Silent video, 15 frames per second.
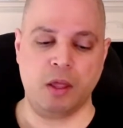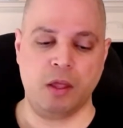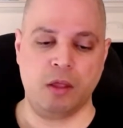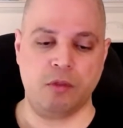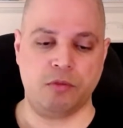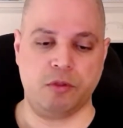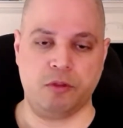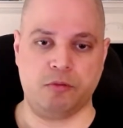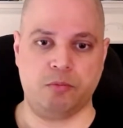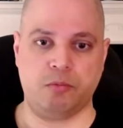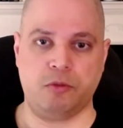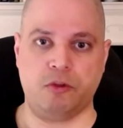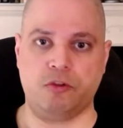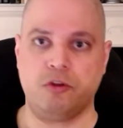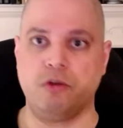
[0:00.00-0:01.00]

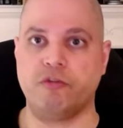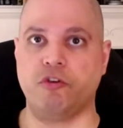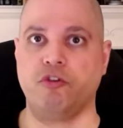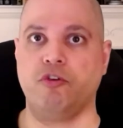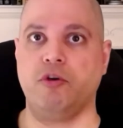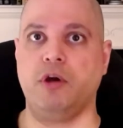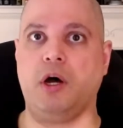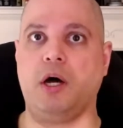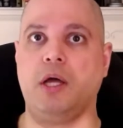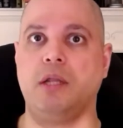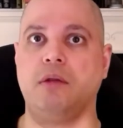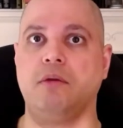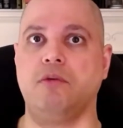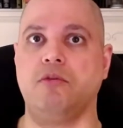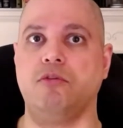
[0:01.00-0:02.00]
the servers are gone.
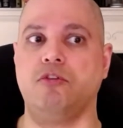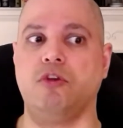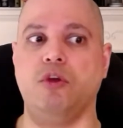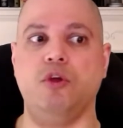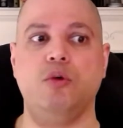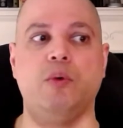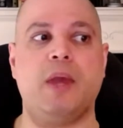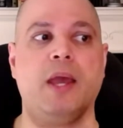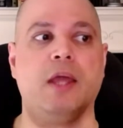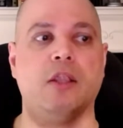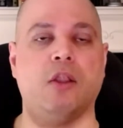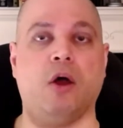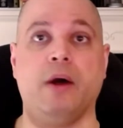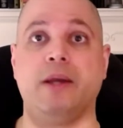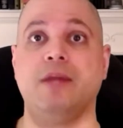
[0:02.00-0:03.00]
So you can't
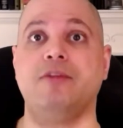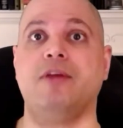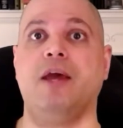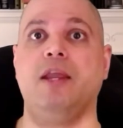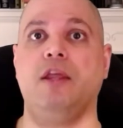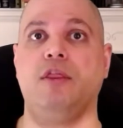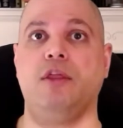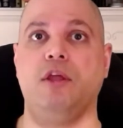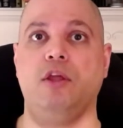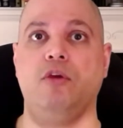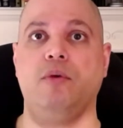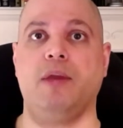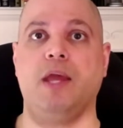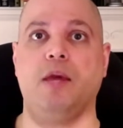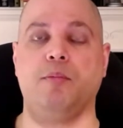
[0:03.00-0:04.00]
log into anything, you
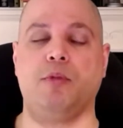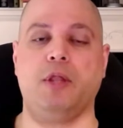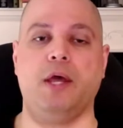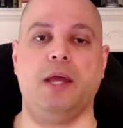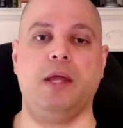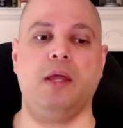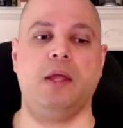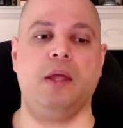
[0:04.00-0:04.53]
can't play.